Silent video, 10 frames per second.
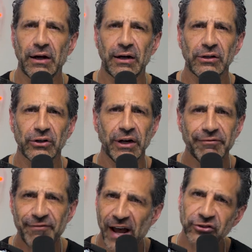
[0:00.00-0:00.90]
uh, an
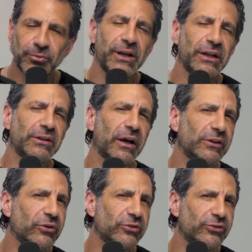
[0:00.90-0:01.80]
investment. Like,
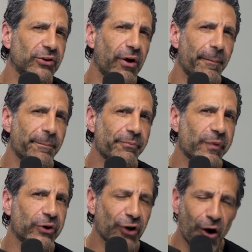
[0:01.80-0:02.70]
there's,
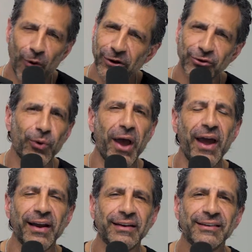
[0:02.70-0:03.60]
there's always a
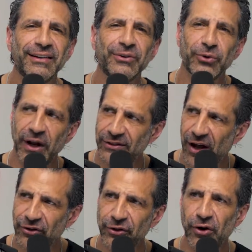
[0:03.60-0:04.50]
way. Write
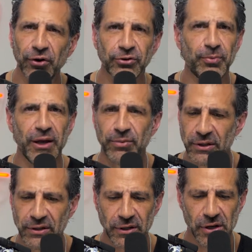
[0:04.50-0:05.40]
down your goals.
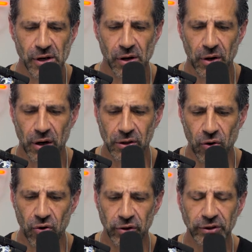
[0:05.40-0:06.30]
Maybe a
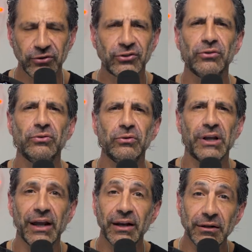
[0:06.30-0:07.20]
goal is to
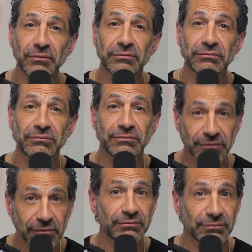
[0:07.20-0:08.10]
get in
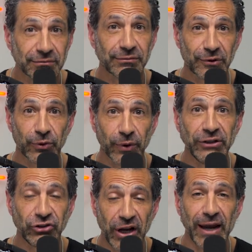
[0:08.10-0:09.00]
the
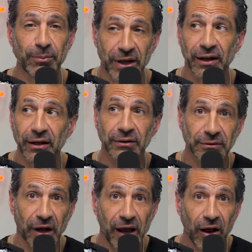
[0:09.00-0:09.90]
right shape, get in a